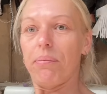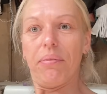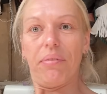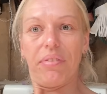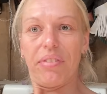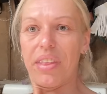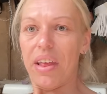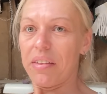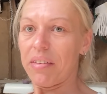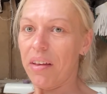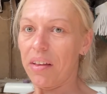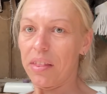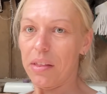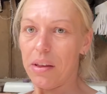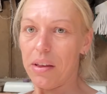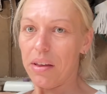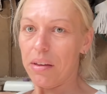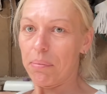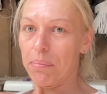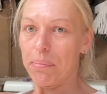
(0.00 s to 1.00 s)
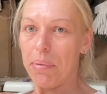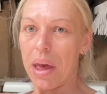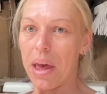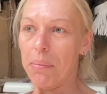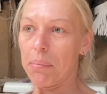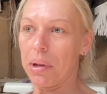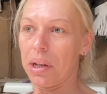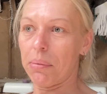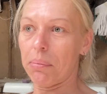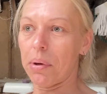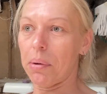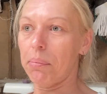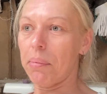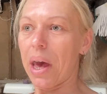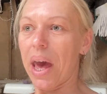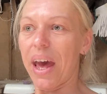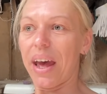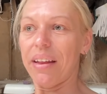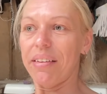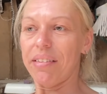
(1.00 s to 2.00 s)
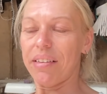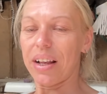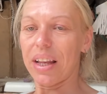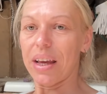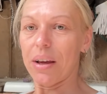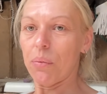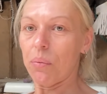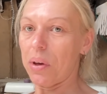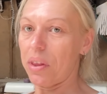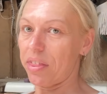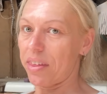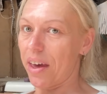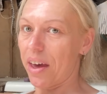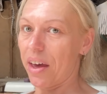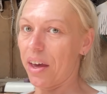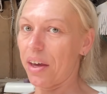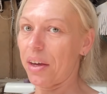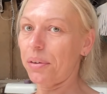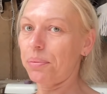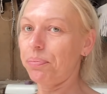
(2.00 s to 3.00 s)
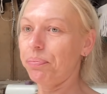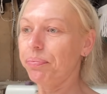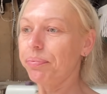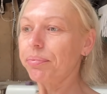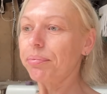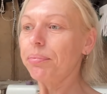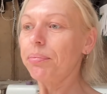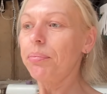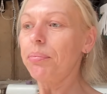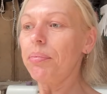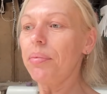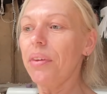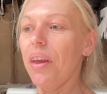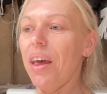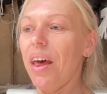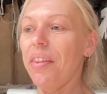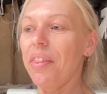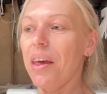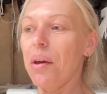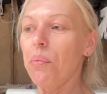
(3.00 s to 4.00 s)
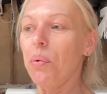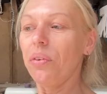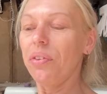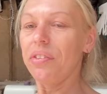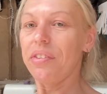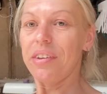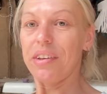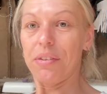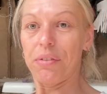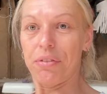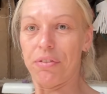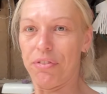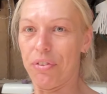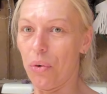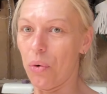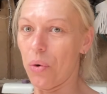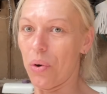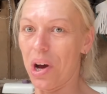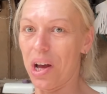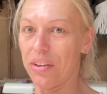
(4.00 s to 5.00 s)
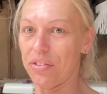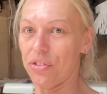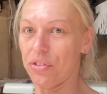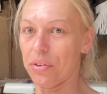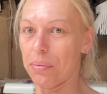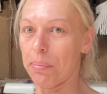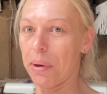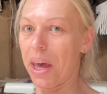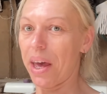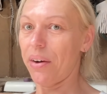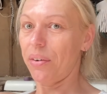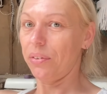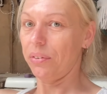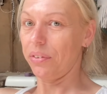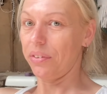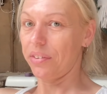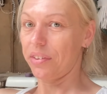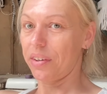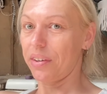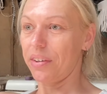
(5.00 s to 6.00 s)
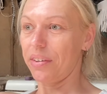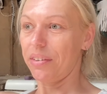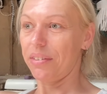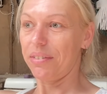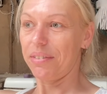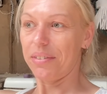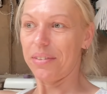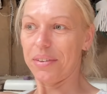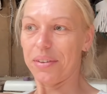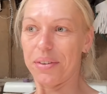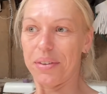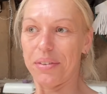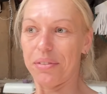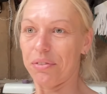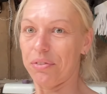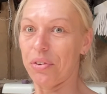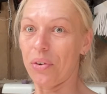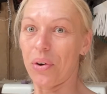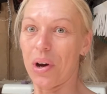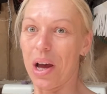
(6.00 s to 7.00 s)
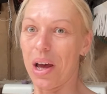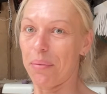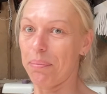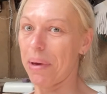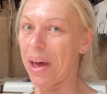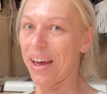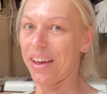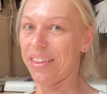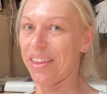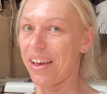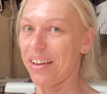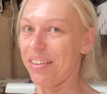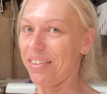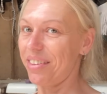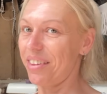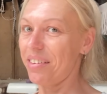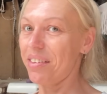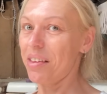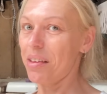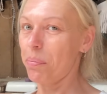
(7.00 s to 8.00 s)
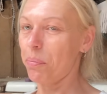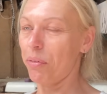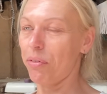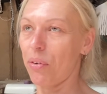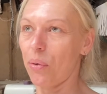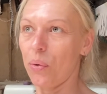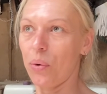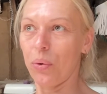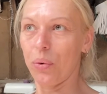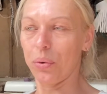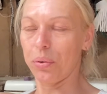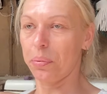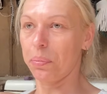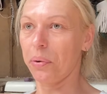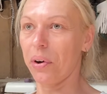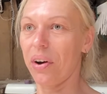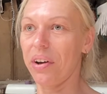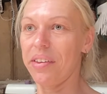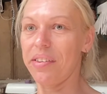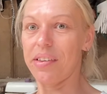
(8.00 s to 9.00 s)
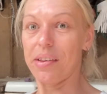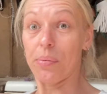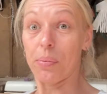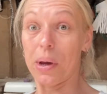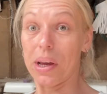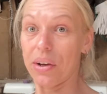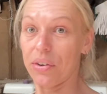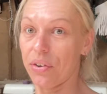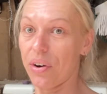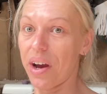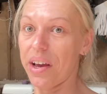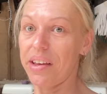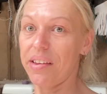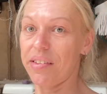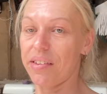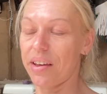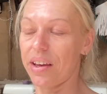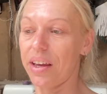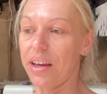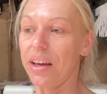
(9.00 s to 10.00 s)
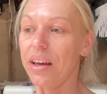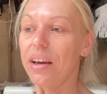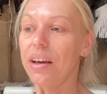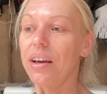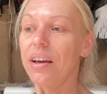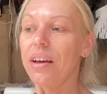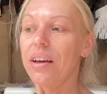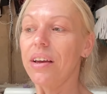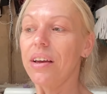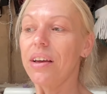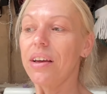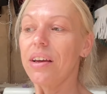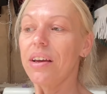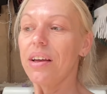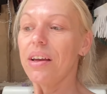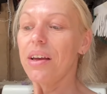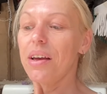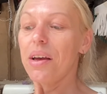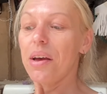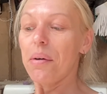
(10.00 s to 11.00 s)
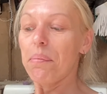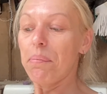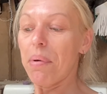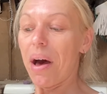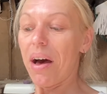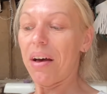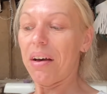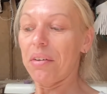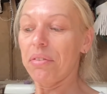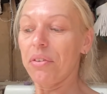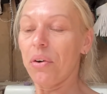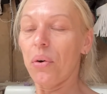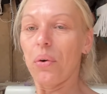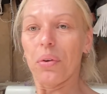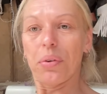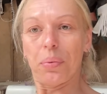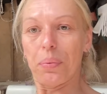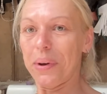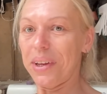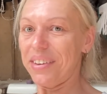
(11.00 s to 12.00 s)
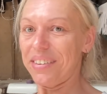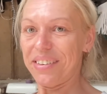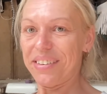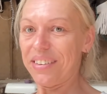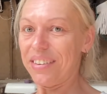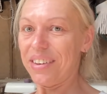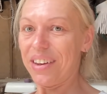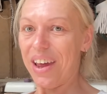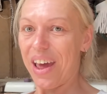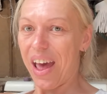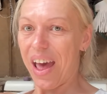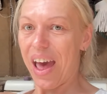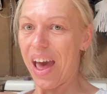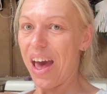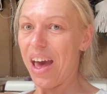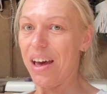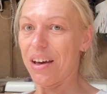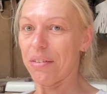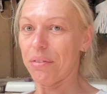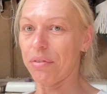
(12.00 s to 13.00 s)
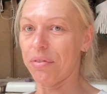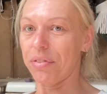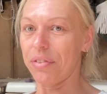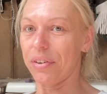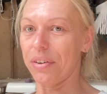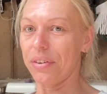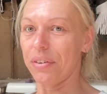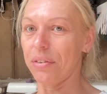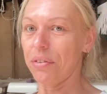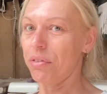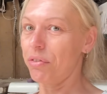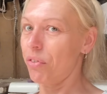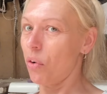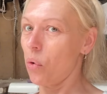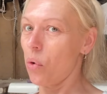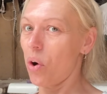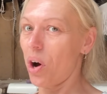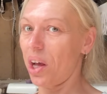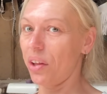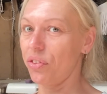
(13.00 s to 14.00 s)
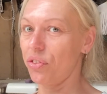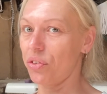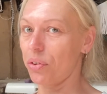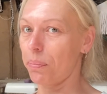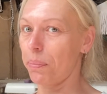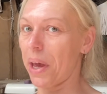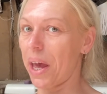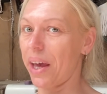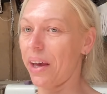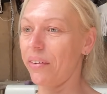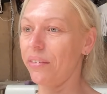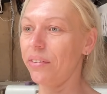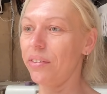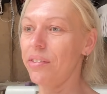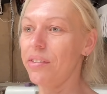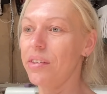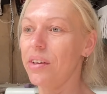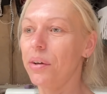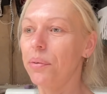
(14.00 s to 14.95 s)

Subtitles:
They'd done the bare minimum handling with her, and they wanted £400 for her back then. This is before horse prices went crazy. But of course we didn't have £400,